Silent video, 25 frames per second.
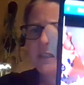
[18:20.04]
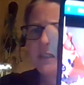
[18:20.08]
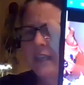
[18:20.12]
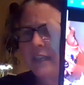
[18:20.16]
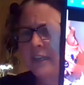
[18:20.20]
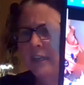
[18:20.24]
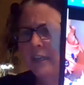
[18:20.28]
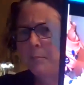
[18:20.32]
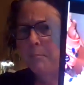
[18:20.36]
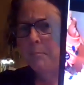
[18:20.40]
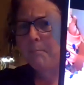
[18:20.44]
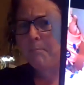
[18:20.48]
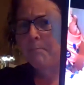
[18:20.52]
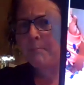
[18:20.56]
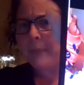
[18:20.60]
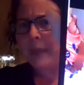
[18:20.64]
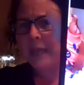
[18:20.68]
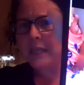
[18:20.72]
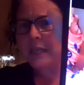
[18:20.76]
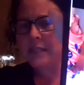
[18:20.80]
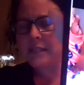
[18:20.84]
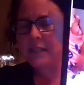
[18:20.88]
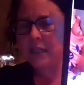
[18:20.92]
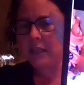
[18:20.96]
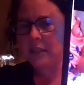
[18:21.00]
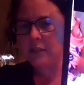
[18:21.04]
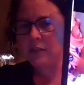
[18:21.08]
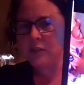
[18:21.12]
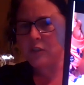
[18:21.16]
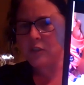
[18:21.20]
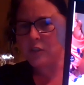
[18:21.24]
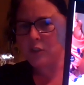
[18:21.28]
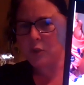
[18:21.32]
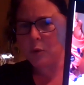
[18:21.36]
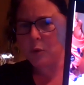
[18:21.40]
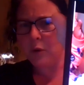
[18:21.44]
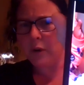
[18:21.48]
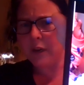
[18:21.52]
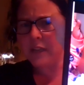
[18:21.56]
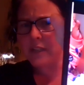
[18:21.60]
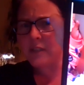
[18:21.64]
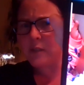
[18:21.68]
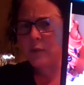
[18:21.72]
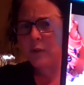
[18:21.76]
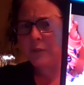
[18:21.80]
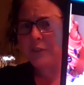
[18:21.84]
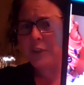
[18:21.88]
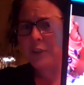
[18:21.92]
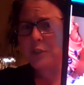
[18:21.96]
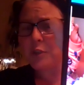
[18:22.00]
an amazing story.
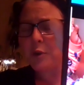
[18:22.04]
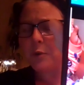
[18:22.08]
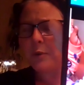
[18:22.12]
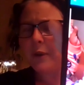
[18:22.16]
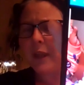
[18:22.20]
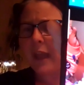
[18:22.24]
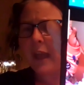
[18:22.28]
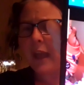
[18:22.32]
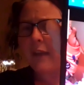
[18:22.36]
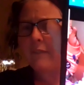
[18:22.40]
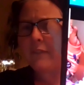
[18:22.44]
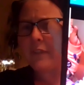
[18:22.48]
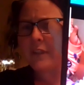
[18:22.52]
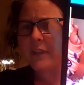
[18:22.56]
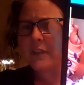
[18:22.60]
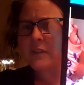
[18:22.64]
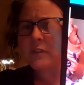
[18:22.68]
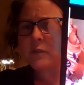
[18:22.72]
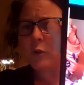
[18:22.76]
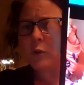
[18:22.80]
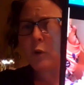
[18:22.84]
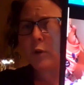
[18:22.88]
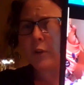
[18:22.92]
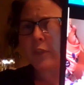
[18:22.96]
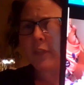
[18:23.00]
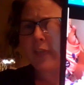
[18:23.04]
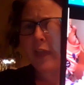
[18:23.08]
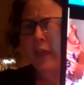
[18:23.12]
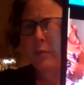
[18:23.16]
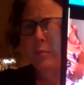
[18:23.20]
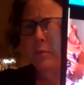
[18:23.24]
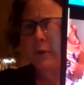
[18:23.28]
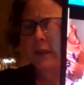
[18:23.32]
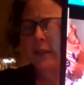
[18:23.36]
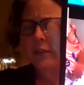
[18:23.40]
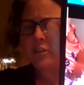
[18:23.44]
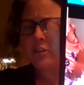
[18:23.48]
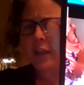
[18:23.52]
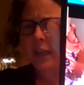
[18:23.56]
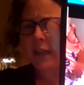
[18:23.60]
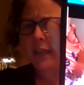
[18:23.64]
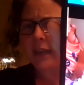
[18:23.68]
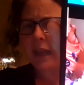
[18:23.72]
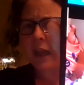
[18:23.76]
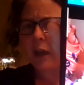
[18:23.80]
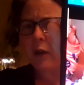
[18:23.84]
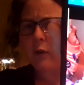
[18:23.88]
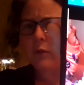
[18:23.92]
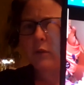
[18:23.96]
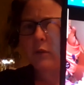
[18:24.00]
So if you don't have this, go to the library and check it
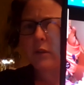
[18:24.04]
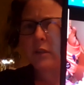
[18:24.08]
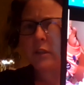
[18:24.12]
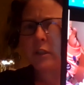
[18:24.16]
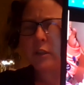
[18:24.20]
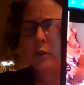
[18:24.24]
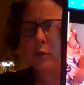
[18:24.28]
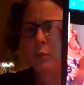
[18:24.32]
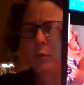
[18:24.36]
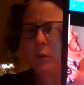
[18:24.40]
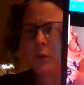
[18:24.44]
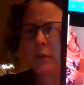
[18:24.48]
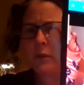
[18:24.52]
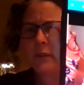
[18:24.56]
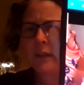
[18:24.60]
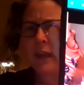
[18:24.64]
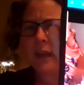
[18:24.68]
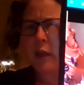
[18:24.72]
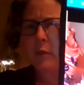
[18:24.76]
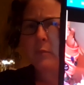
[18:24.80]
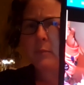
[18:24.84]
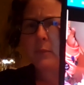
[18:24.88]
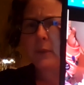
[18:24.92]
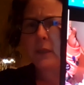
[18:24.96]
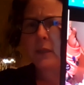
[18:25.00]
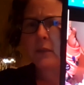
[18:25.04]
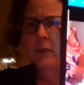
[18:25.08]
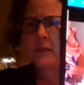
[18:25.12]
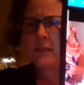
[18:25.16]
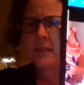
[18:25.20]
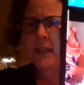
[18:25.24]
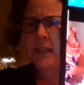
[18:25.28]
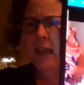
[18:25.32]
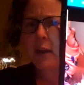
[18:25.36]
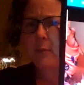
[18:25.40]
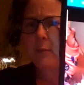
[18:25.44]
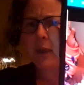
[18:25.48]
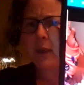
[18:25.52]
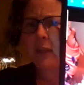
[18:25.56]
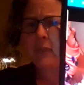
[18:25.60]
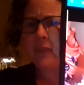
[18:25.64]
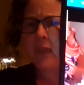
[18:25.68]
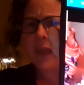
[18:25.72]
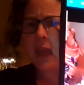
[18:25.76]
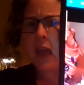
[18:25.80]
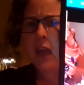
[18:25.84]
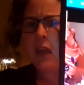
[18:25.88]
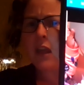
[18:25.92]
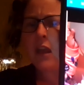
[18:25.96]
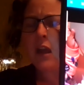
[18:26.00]
out. You will not be sad about
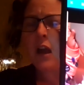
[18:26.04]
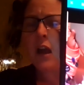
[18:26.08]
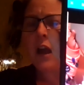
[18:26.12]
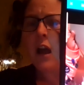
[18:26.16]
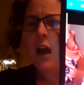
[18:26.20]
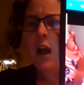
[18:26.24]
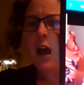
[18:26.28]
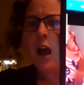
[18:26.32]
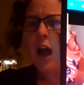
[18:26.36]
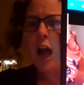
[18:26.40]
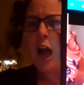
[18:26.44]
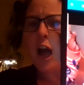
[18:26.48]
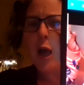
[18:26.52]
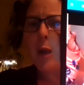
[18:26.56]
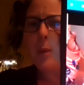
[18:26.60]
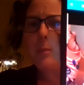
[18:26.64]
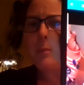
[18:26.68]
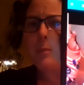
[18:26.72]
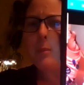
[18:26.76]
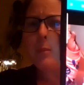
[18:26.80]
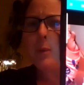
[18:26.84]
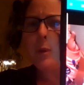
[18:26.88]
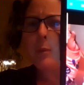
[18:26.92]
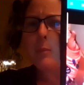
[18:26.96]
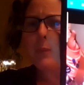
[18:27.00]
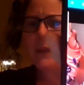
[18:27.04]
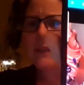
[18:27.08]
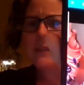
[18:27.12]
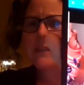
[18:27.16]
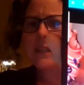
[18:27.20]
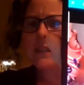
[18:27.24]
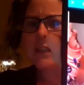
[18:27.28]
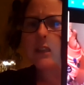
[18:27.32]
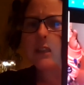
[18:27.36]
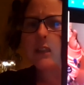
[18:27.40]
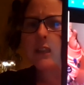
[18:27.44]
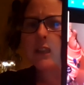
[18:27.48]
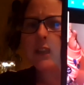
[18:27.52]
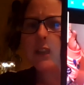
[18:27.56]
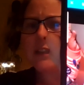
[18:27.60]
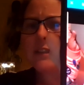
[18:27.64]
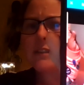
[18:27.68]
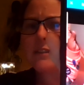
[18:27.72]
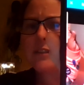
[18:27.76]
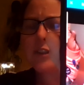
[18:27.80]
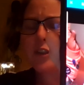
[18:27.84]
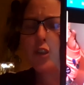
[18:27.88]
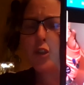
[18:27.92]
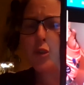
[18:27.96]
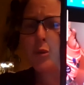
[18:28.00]
that. But basically, it's
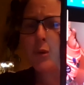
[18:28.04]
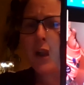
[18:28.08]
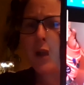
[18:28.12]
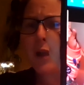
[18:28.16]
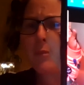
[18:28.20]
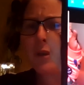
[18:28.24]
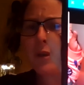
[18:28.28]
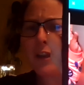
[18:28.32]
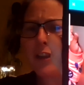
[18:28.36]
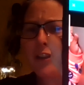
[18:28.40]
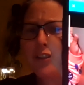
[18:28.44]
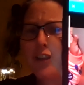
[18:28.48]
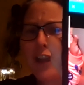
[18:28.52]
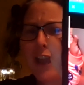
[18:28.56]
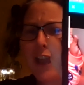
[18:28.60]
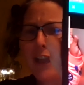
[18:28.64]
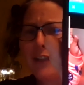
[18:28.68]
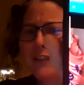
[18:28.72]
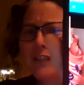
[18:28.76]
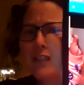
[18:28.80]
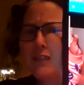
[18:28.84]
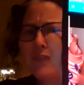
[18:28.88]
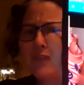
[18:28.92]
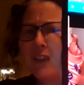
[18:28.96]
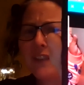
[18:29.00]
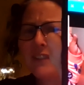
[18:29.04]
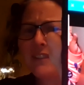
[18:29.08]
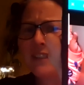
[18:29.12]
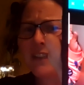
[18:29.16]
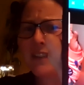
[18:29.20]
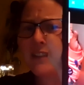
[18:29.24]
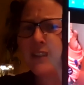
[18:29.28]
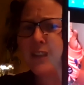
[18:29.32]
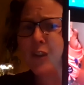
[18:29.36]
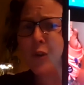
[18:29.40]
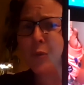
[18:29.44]
the trauma a child is facing as her